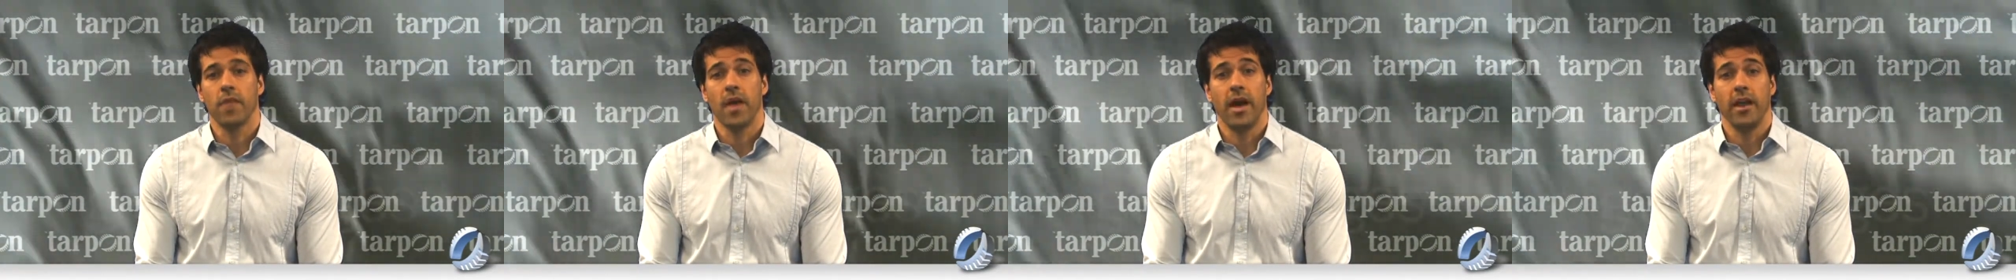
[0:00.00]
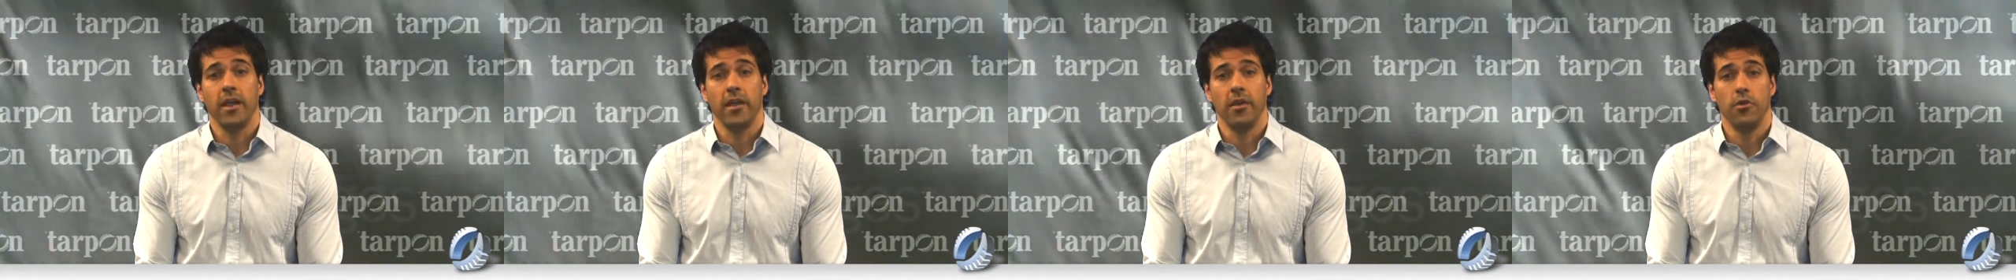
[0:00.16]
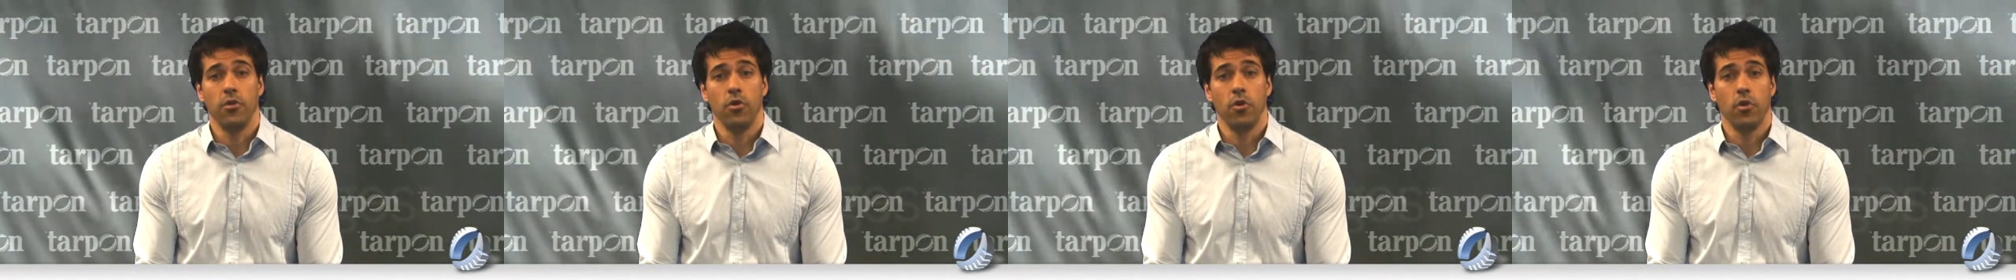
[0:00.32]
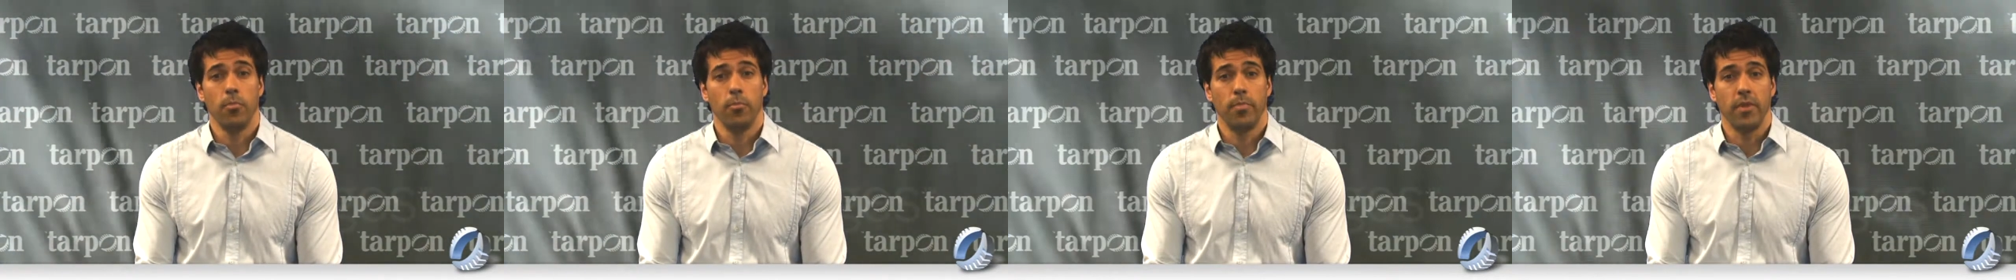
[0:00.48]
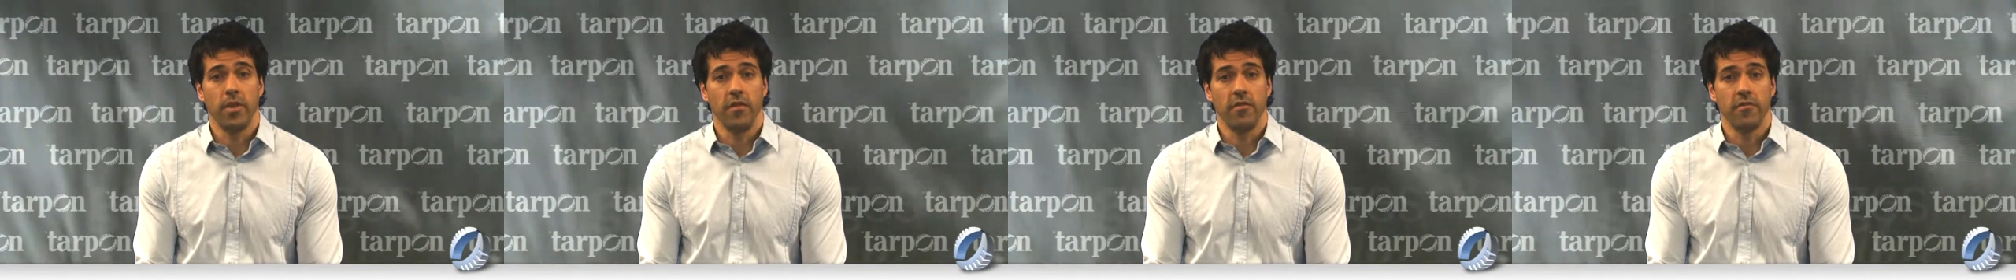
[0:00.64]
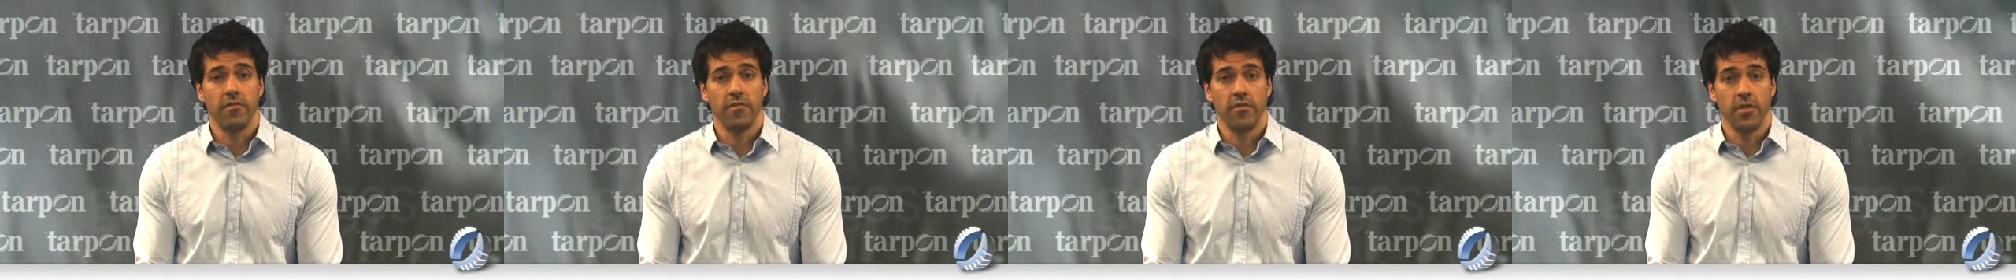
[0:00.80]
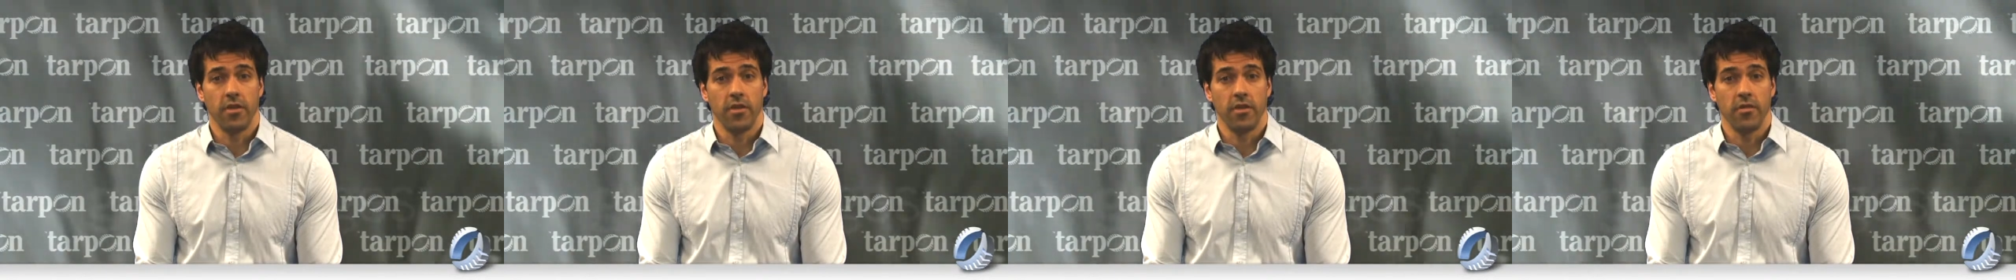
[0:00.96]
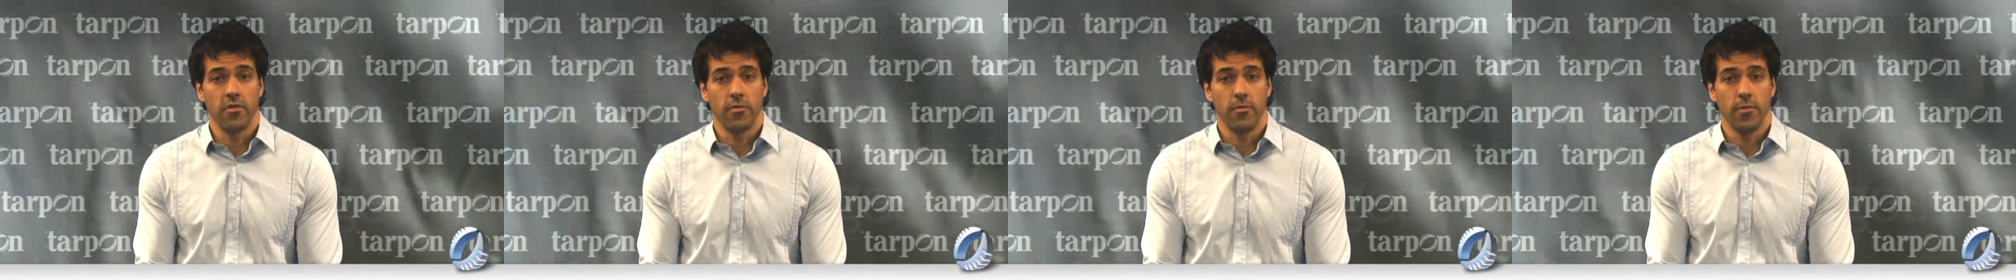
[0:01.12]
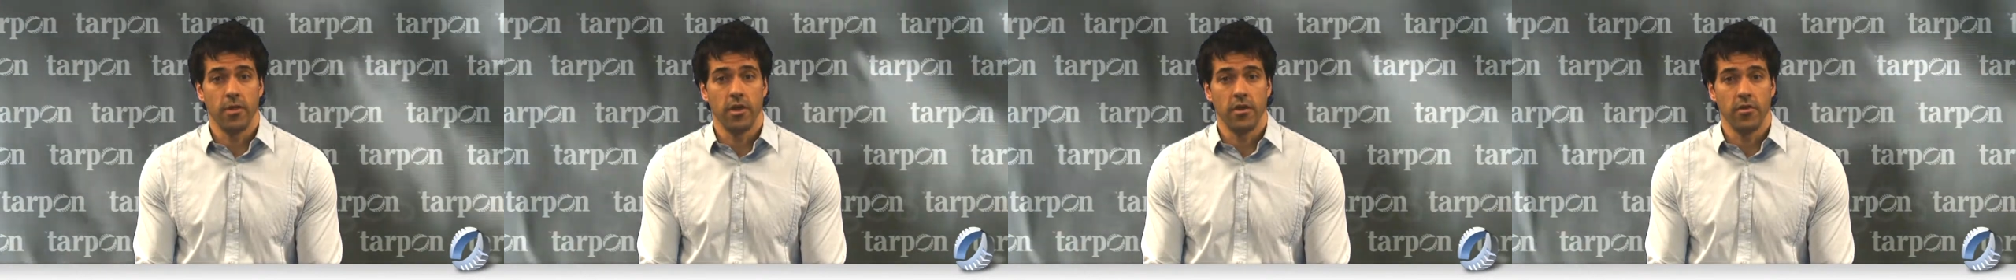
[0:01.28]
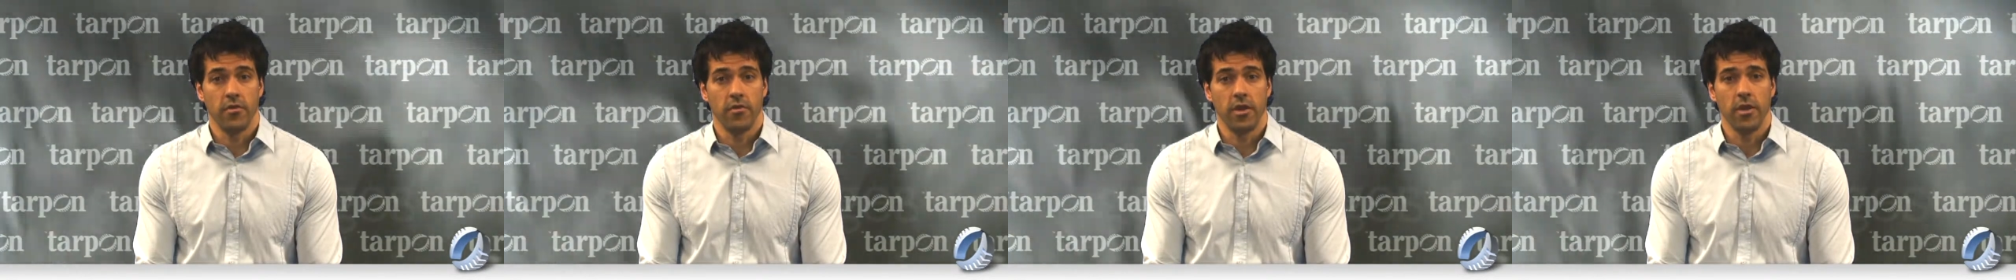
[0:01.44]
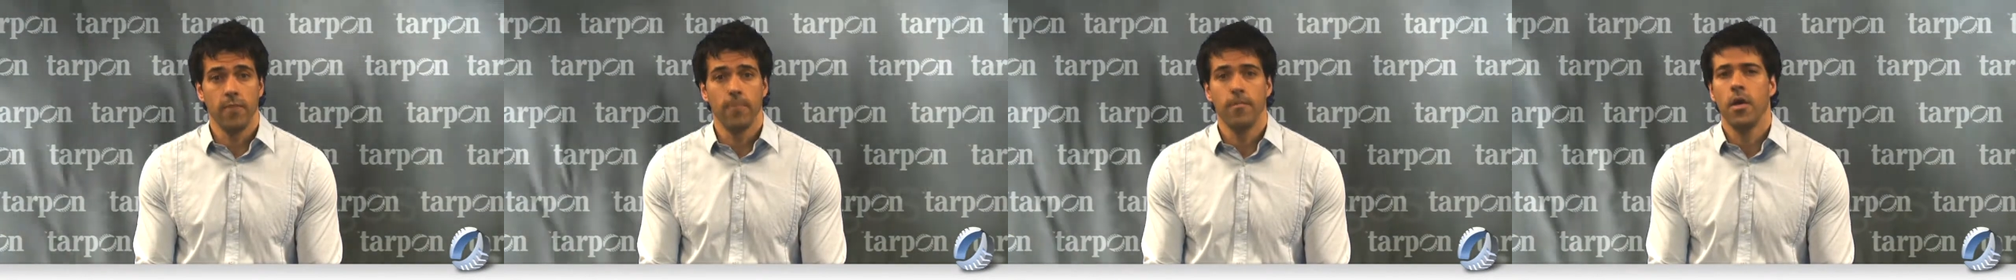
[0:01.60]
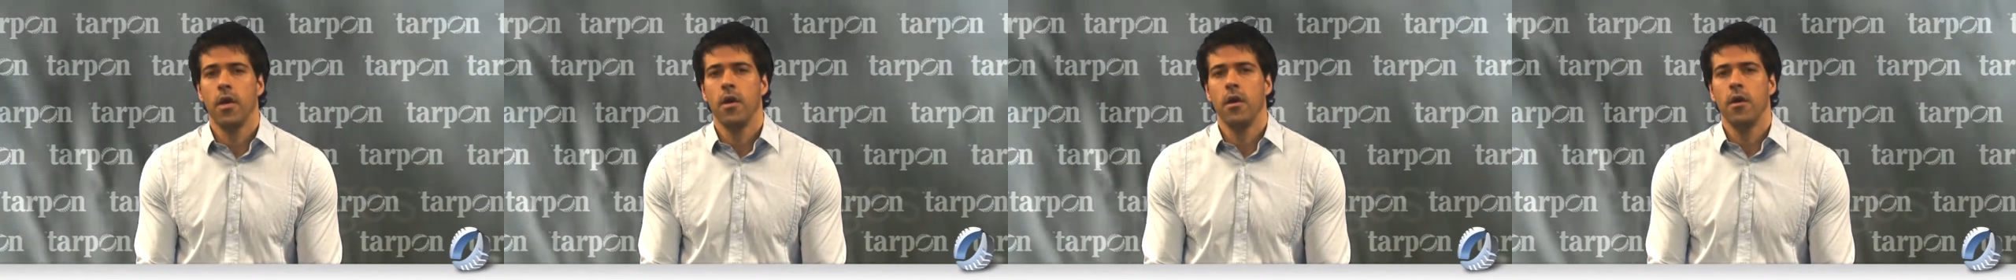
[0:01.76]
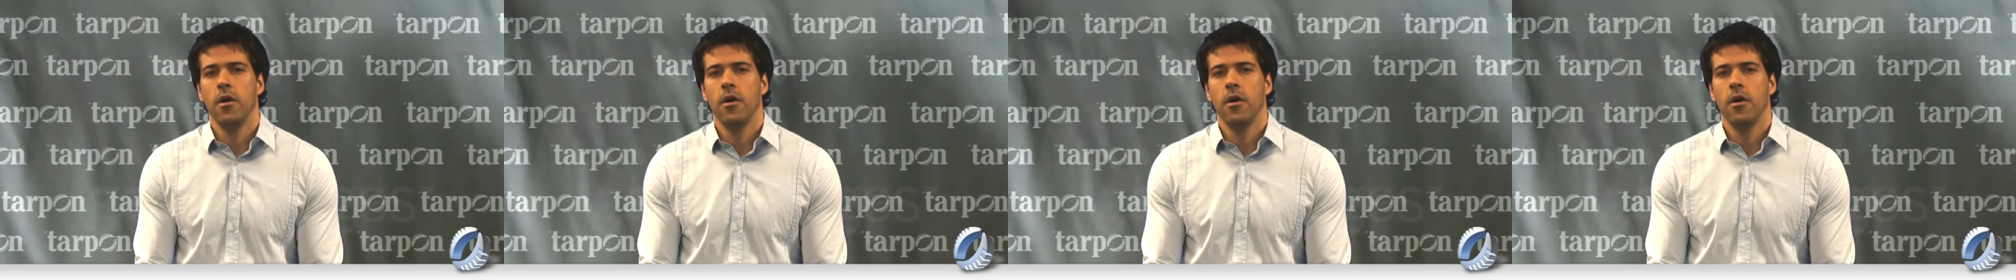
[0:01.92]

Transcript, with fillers: had it not been for the intermediary,